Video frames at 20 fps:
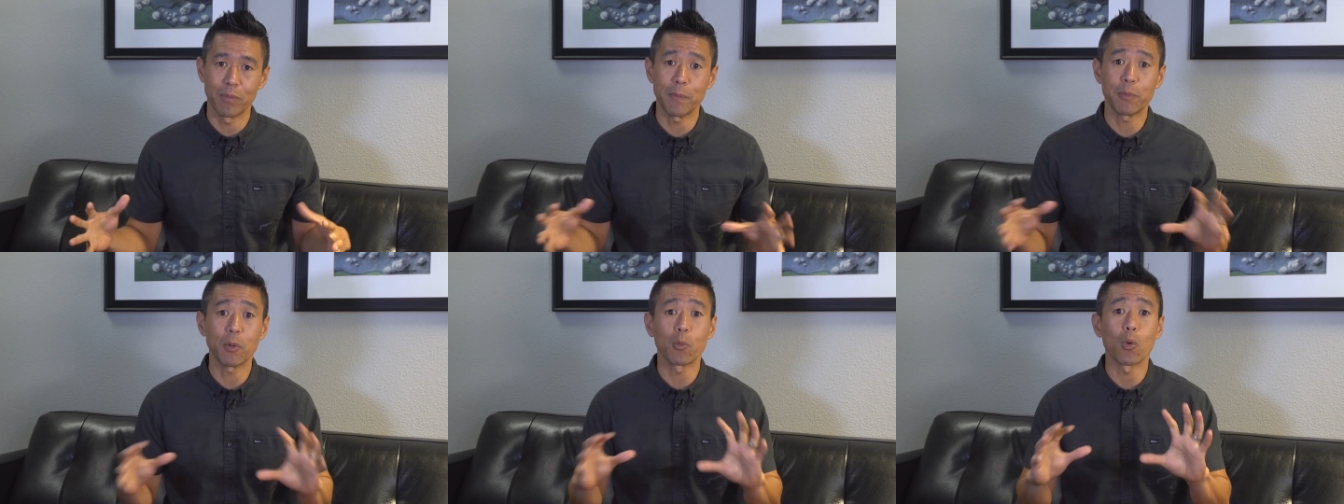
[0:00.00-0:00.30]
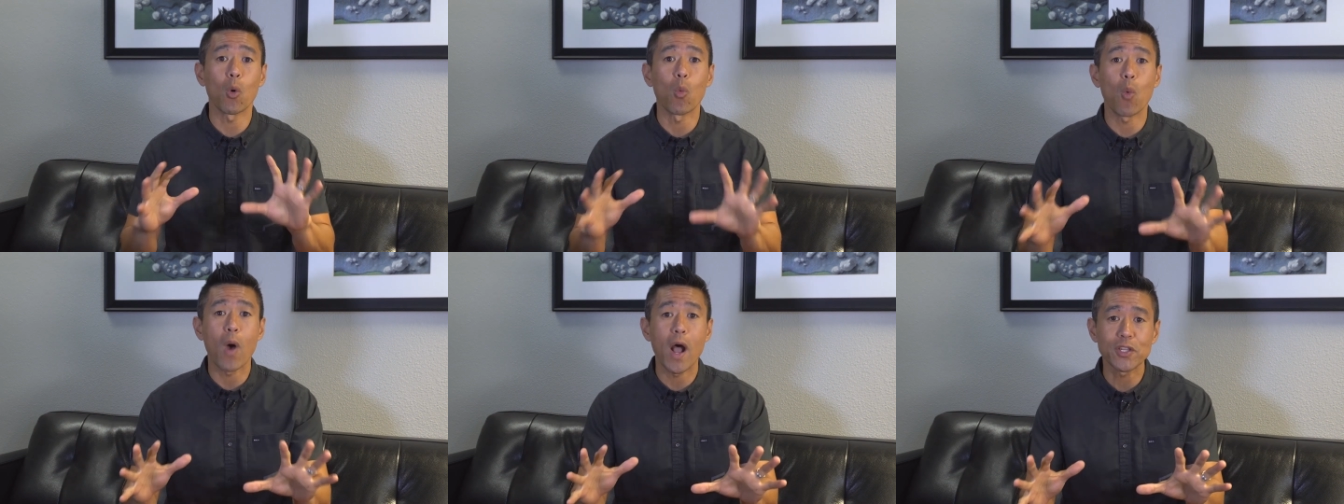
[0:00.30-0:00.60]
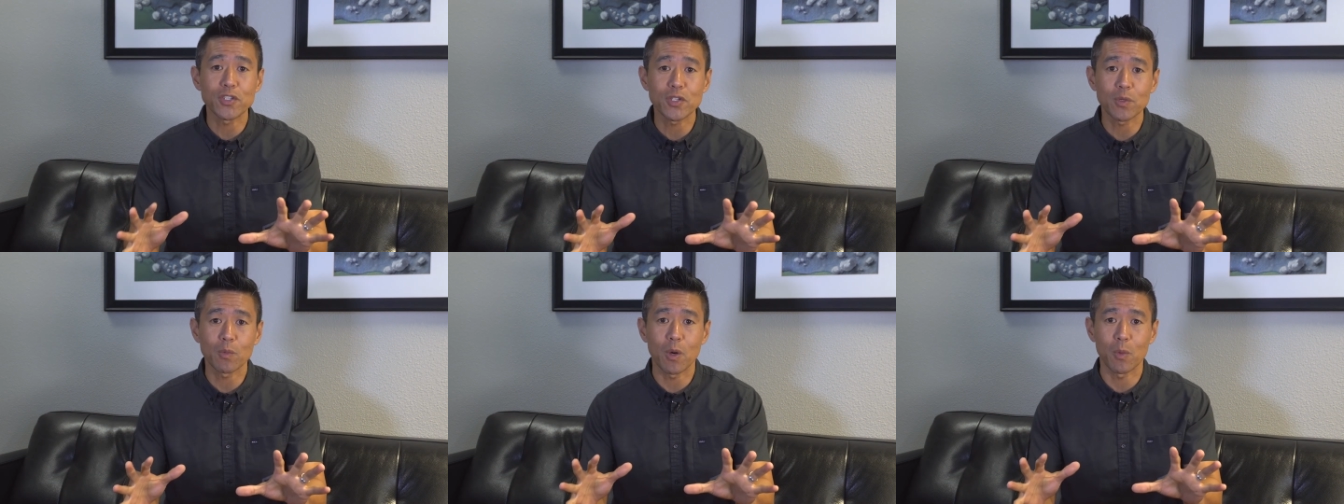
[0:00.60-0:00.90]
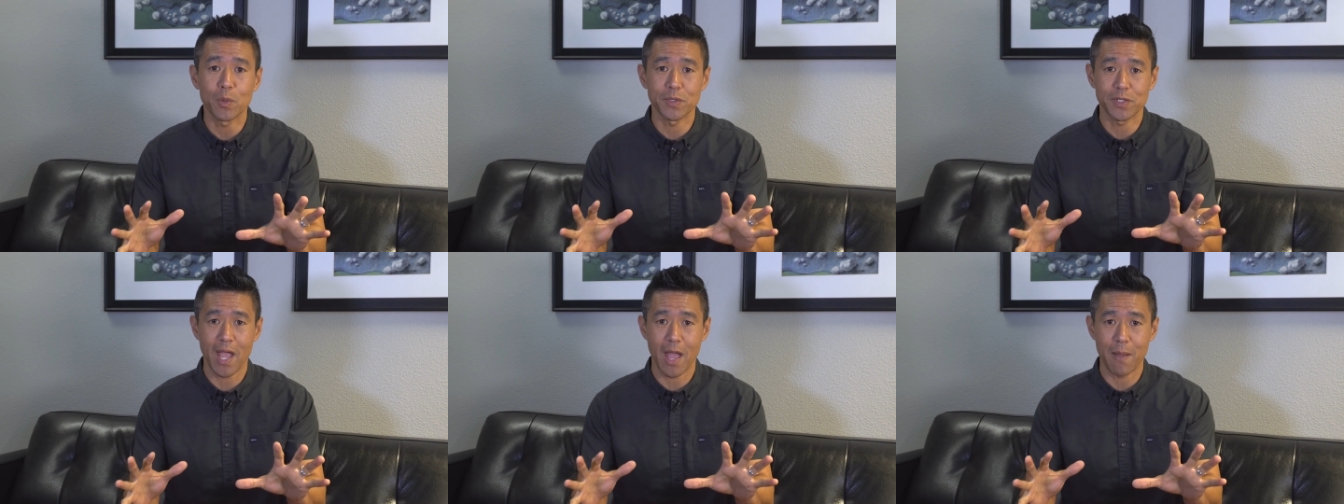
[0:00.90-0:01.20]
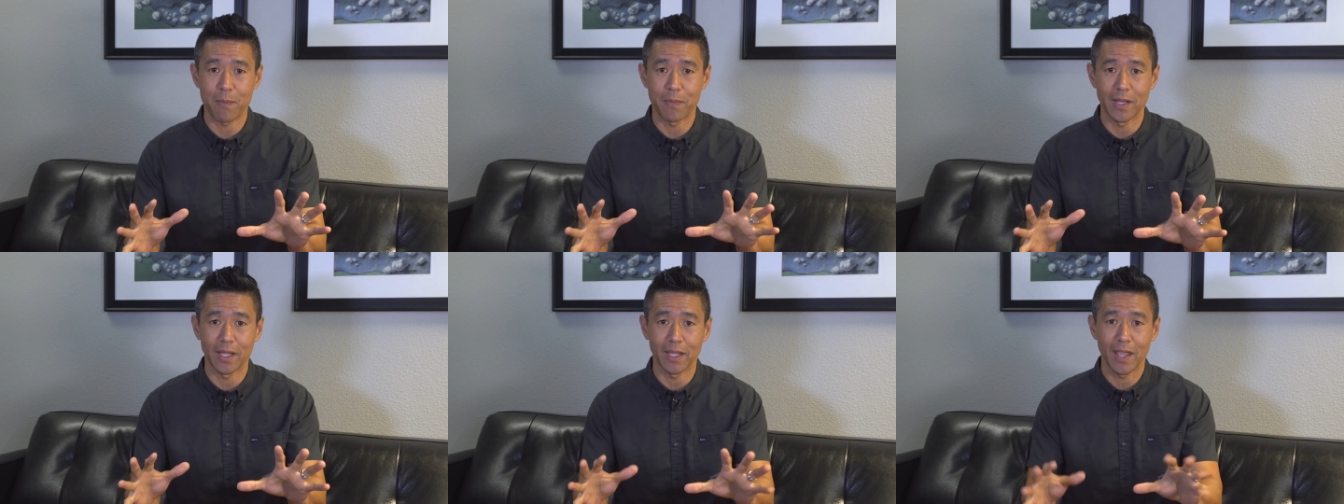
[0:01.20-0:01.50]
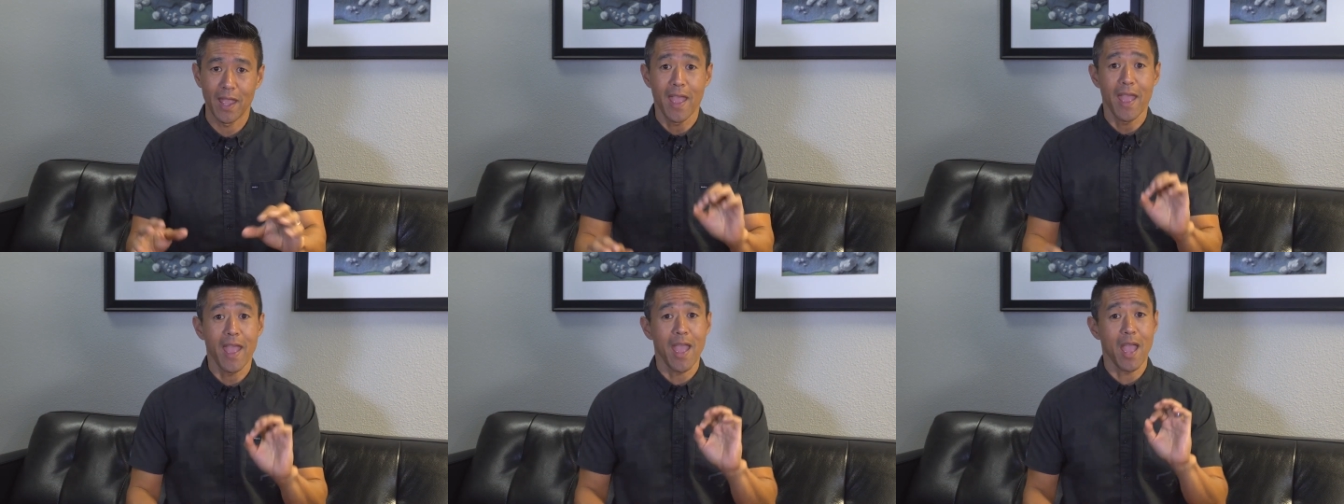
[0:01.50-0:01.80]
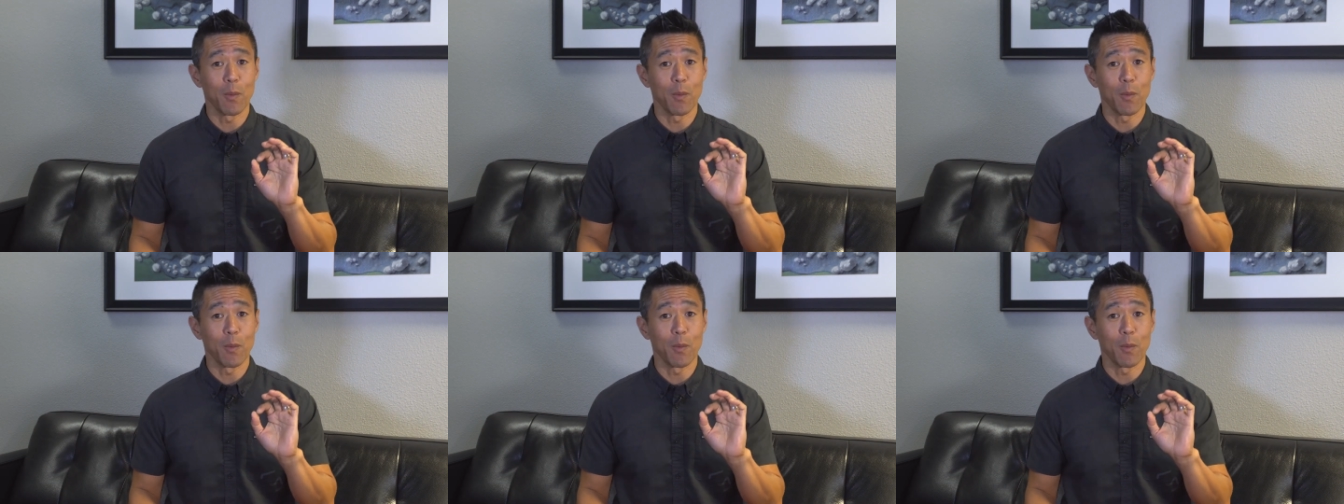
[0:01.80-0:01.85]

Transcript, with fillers: People were watching what was happening,